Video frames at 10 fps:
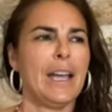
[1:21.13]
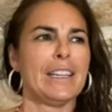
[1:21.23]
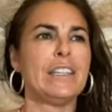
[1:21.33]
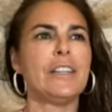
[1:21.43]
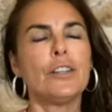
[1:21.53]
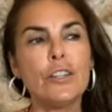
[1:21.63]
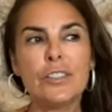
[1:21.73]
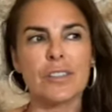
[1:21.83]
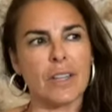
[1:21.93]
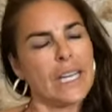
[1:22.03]

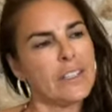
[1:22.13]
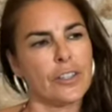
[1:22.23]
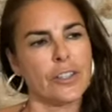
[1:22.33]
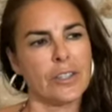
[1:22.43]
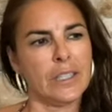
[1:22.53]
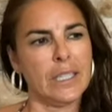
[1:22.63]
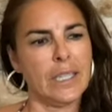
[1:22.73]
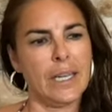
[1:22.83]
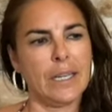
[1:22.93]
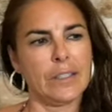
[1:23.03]
Years later,
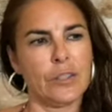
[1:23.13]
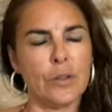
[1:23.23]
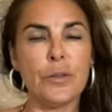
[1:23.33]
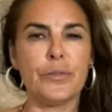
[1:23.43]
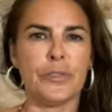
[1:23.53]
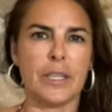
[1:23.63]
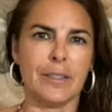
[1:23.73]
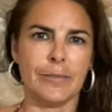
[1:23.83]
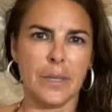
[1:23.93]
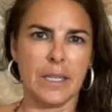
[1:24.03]
a girlfriend
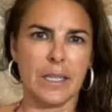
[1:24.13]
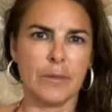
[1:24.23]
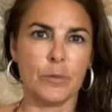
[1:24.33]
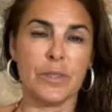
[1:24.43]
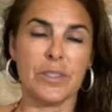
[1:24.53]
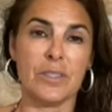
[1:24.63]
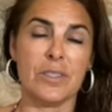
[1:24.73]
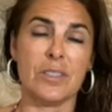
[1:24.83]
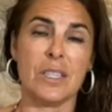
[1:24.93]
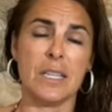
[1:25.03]
of mine
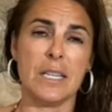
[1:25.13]
was